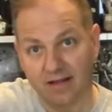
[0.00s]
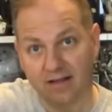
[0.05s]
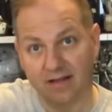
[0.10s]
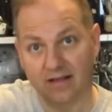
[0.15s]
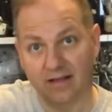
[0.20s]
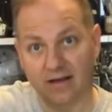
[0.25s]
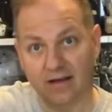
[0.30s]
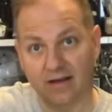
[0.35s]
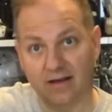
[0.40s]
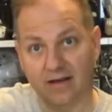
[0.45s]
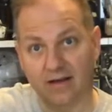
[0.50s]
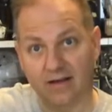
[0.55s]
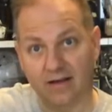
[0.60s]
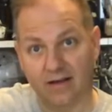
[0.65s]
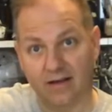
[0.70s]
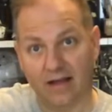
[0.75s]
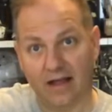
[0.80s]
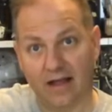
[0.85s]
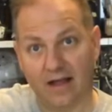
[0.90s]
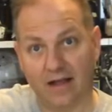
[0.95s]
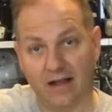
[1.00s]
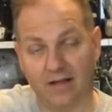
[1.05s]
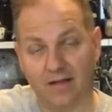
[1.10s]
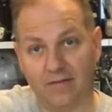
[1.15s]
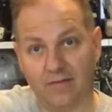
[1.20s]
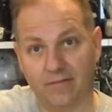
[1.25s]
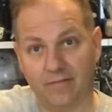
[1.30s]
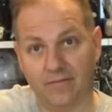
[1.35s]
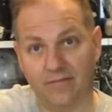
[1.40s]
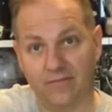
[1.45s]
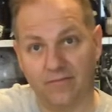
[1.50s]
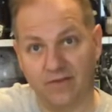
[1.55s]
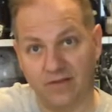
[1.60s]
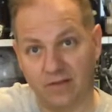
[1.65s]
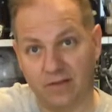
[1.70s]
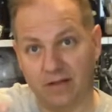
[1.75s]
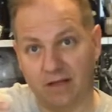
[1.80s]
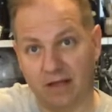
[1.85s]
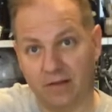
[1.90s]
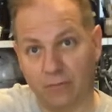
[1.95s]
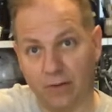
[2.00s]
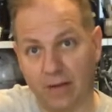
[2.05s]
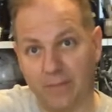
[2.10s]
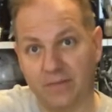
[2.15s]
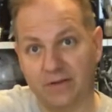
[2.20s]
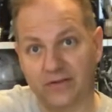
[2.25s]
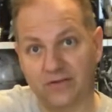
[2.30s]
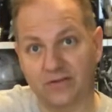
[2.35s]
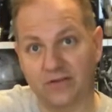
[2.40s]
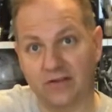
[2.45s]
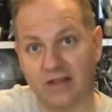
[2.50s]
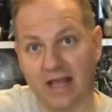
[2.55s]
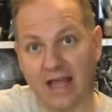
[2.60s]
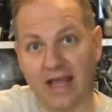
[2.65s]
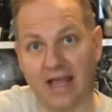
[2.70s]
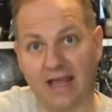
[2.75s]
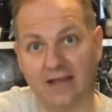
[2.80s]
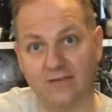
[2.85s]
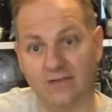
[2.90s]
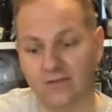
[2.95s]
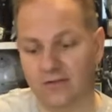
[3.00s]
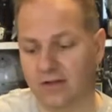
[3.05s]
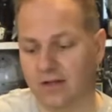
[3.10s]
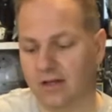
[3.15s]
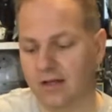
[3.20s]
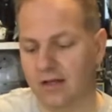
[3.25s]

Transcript: the the weapons to the hands.